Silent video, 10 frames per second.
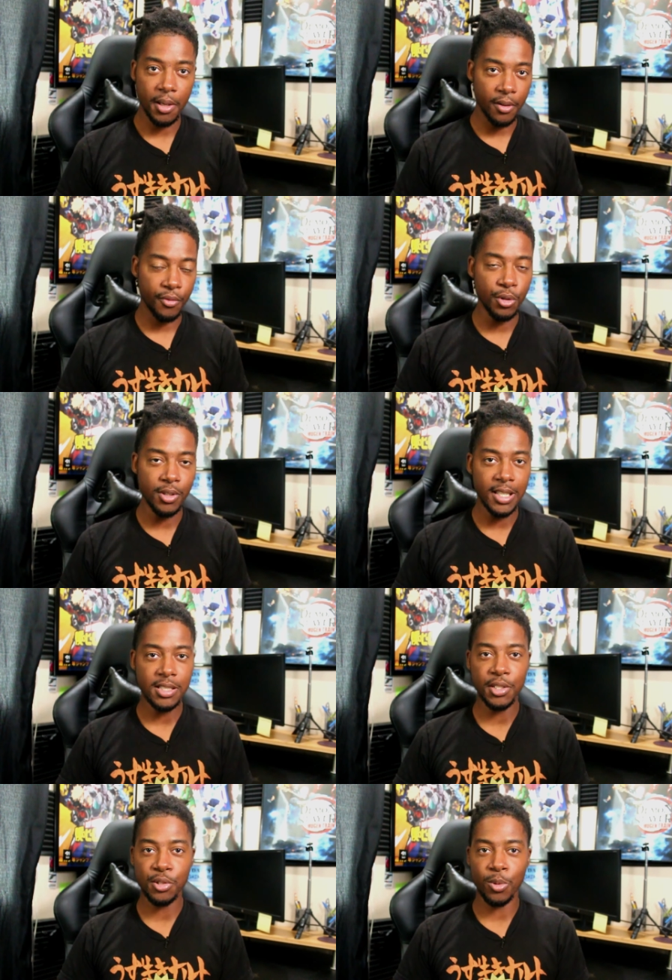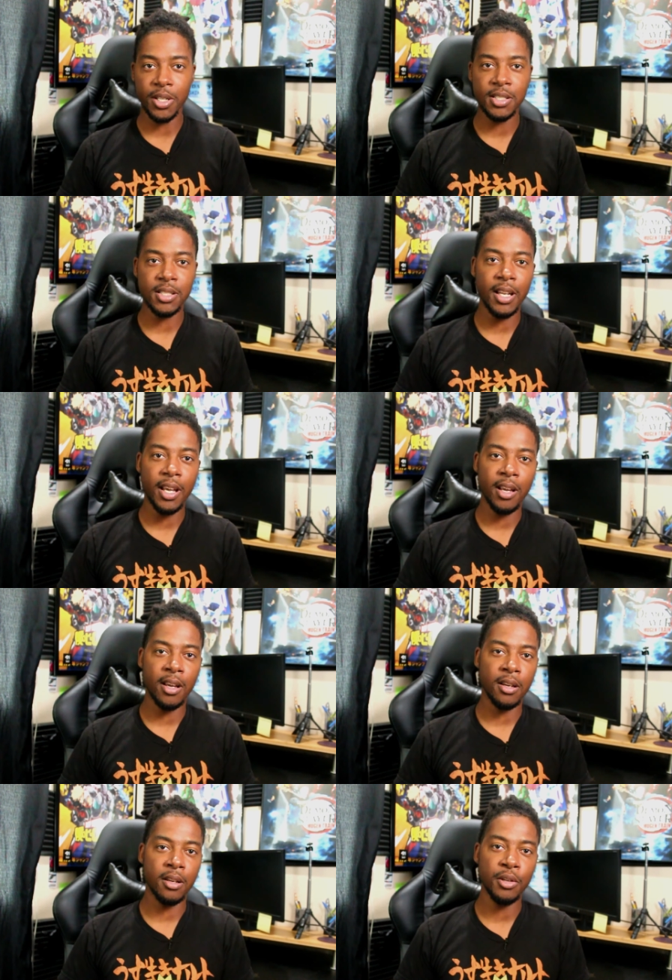If you're in that situation
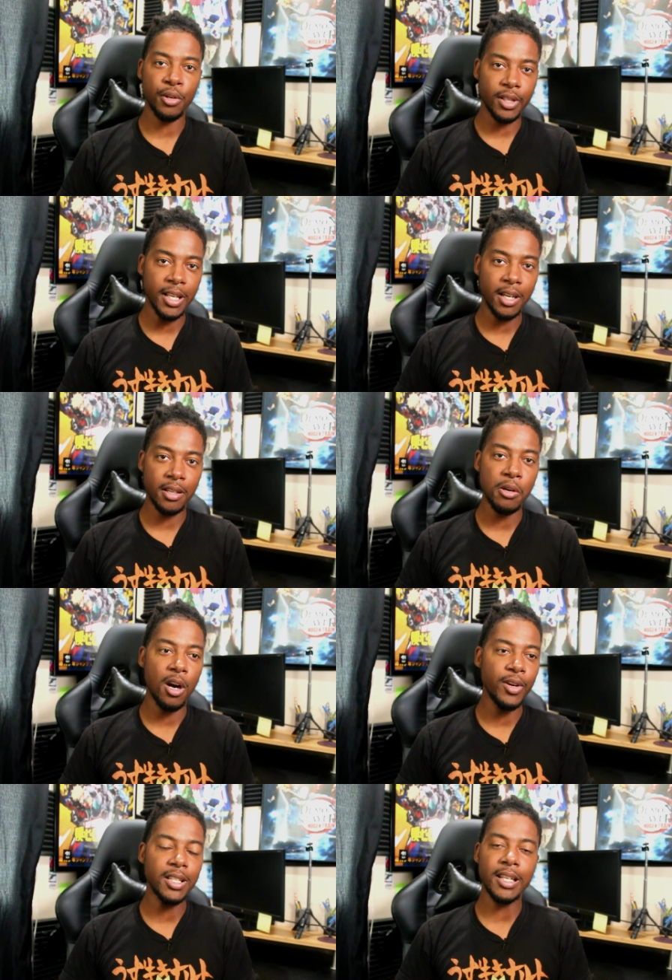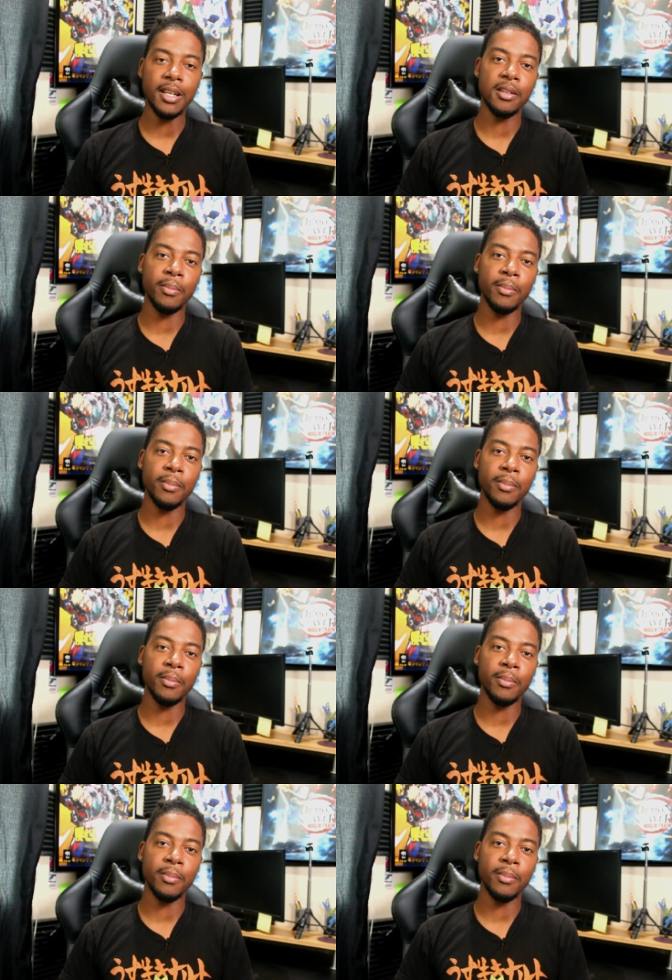and you're already thinking